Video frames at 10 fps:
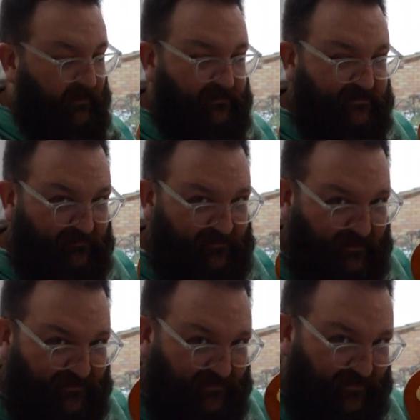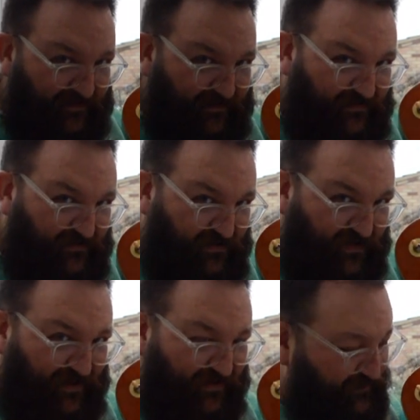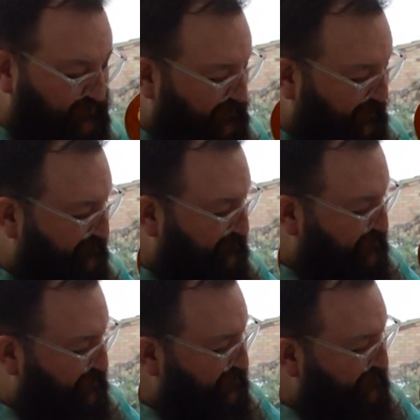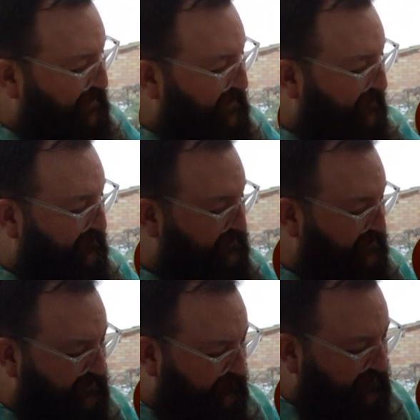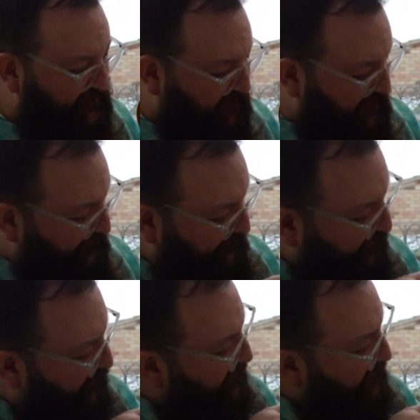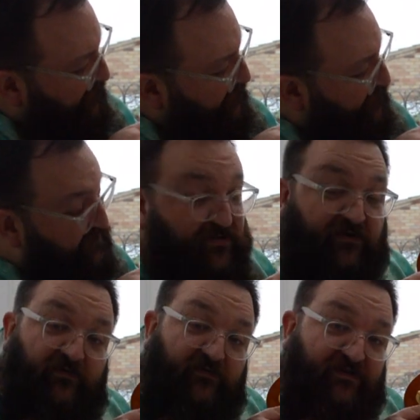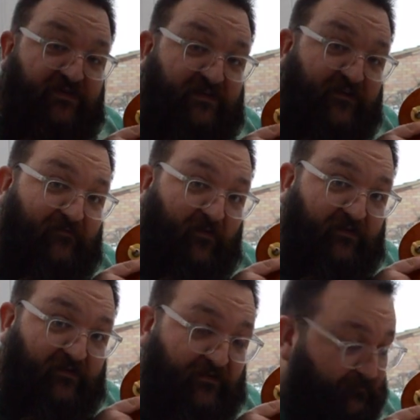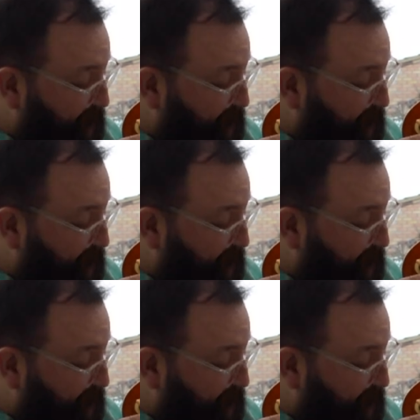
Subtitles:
some things that I need to change, but I can show you here is something to look out for. The screws are different